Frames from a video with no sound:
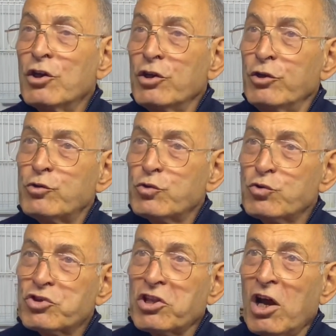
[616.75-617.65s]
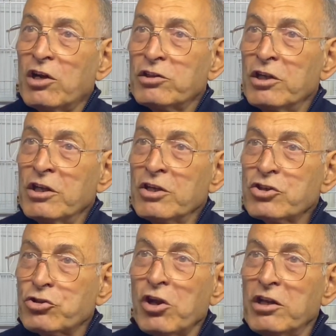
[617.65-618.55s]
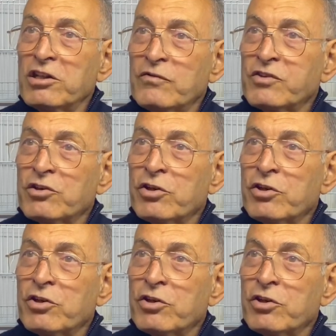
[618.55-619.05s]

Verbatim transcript: You should start straight after